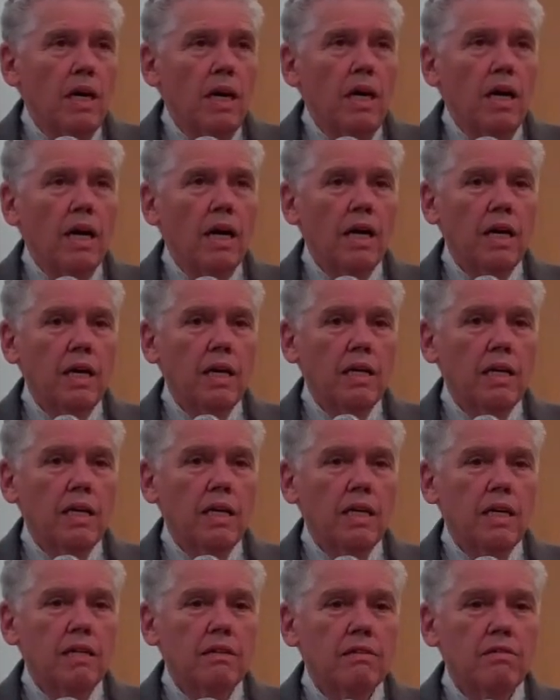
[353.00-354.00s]
And
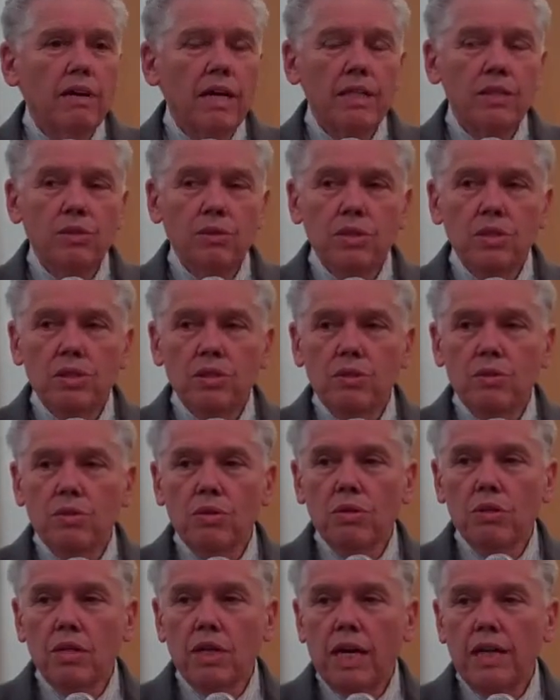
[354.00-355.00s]
in graduate
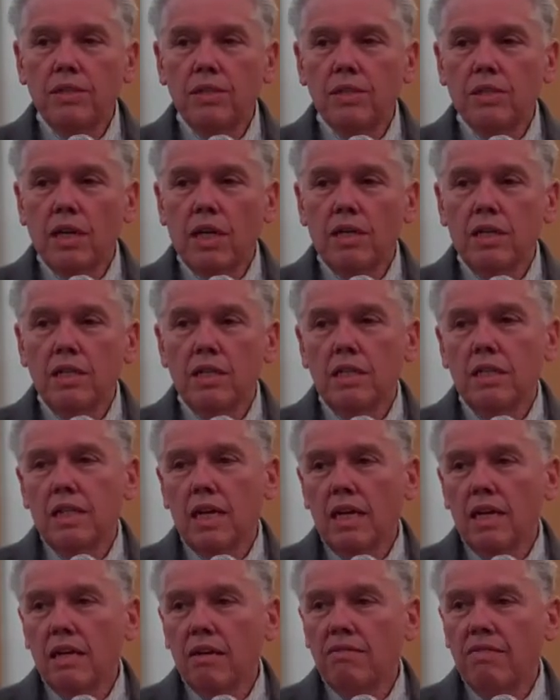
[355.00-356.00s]
school, I started to
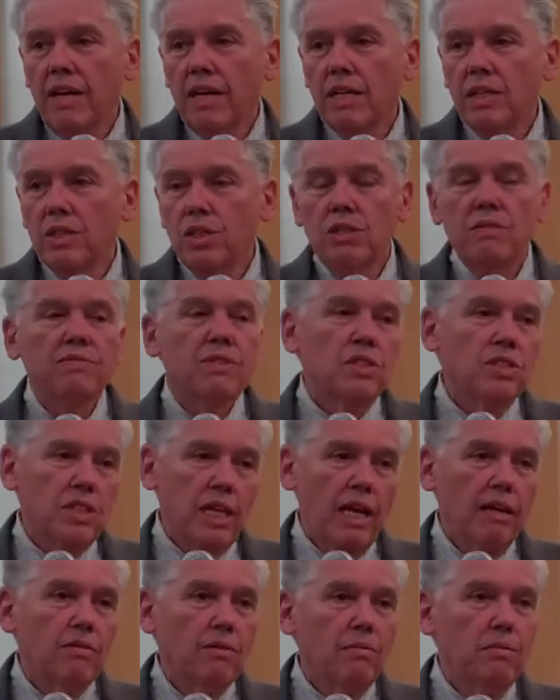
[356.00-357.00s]
take advantage of the
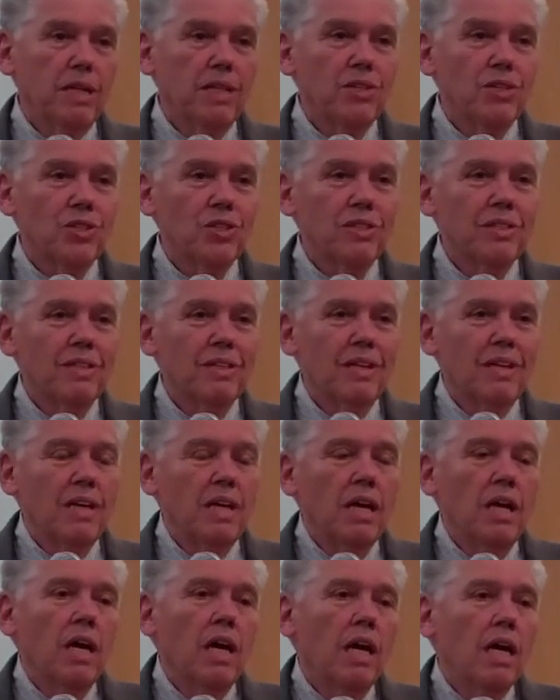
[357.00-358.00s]
sacraments.
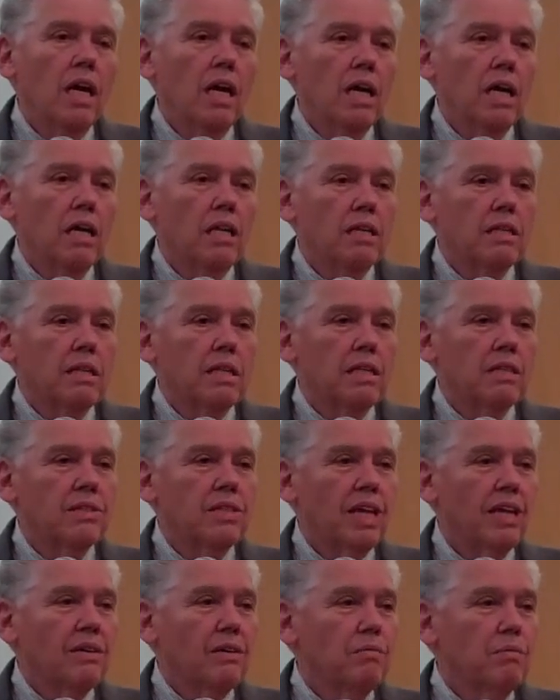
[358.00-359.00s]
And the
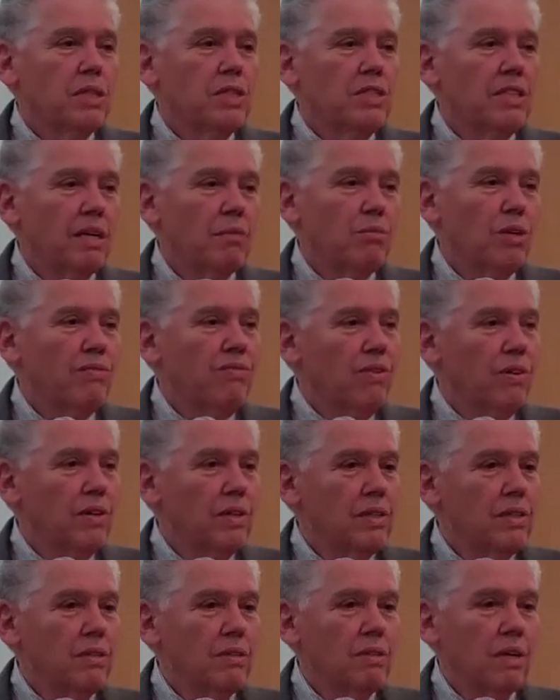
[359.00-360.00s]
sacraments I'm
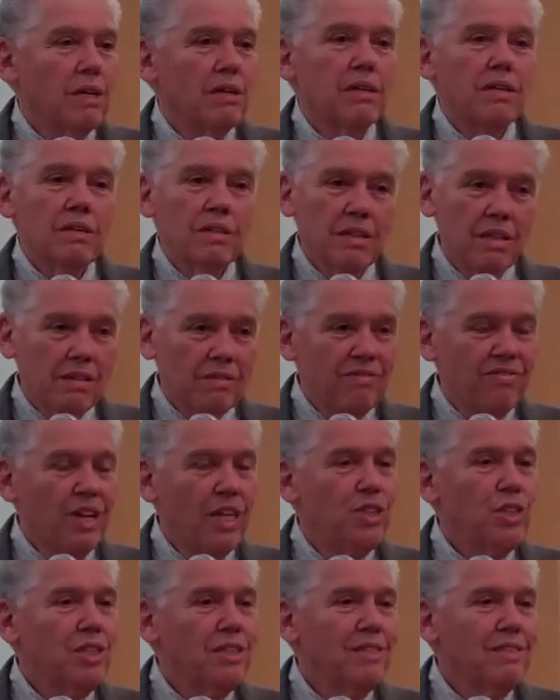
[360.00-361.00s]
referring to are
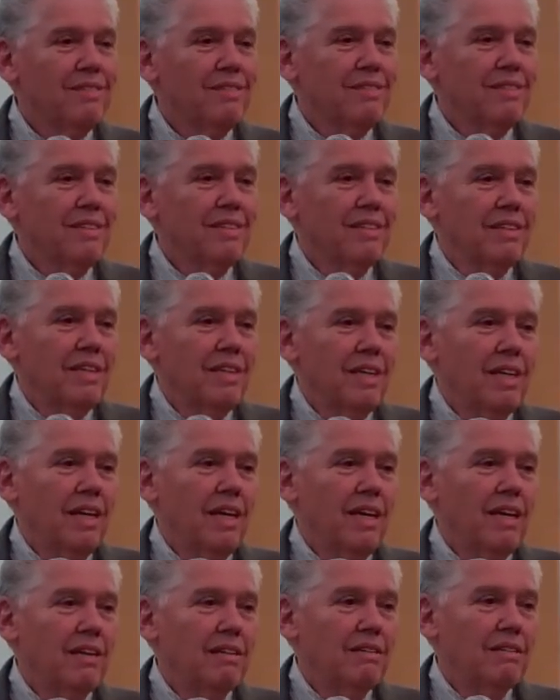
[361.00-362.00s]
confession
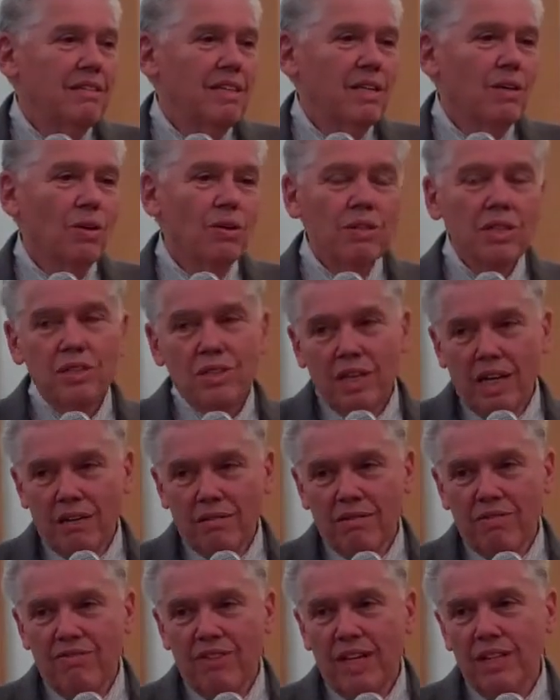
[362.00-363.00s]
and the holy
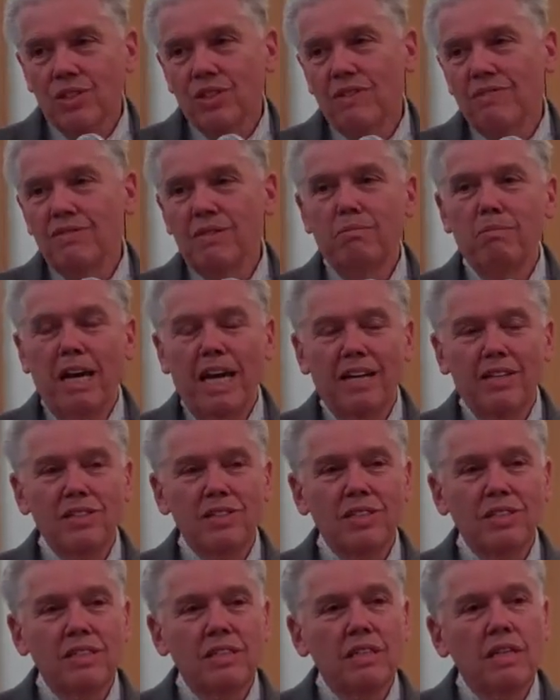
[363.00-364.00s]
sacrifice of the
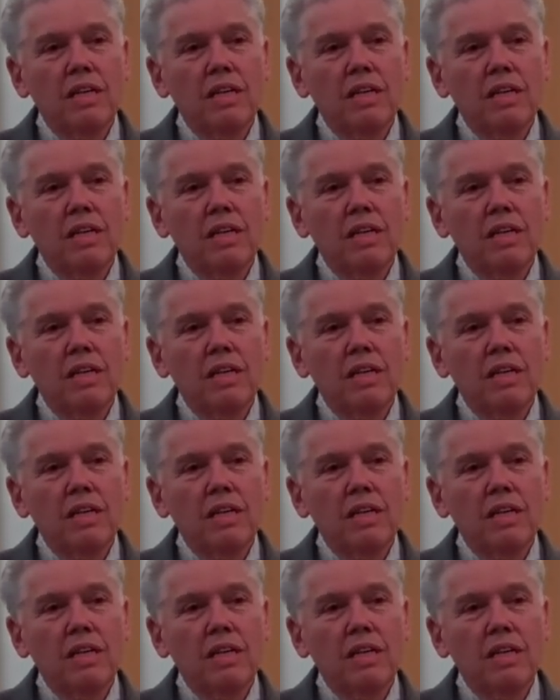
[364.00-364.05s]
Mass.